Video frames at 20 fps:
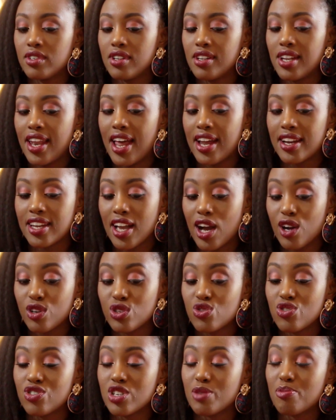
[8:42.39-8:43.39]
learning how
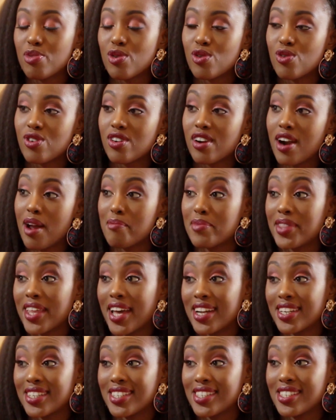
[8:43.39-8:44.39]
to reprogram
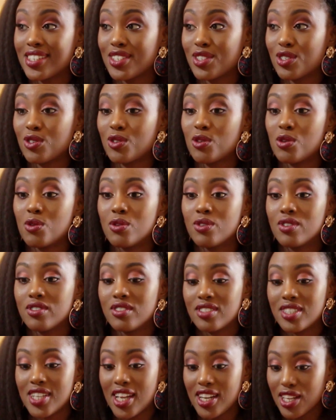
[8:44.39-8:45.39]
that. So
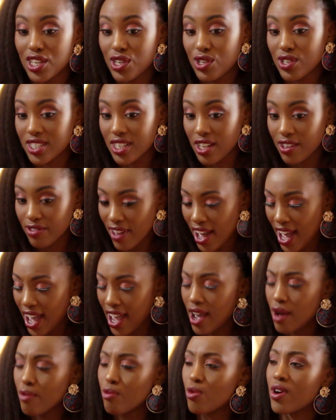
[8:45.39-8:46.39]
telling yourself, I
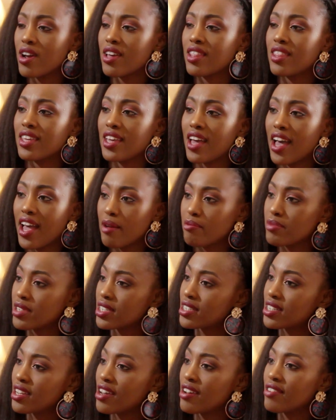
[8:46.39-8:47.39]
am worthy, I am
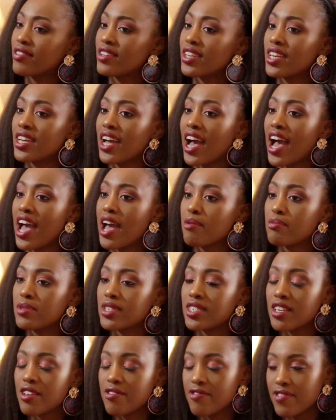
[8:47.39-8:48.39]
deserving, I am
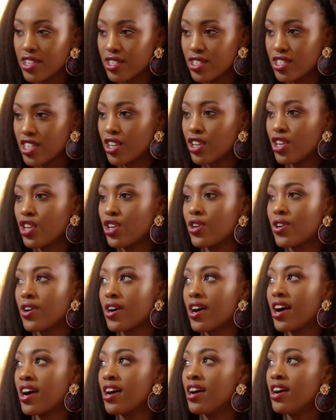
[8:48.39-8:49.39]
safe and
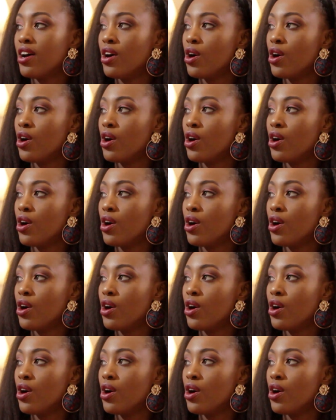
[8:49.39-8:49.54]
secure.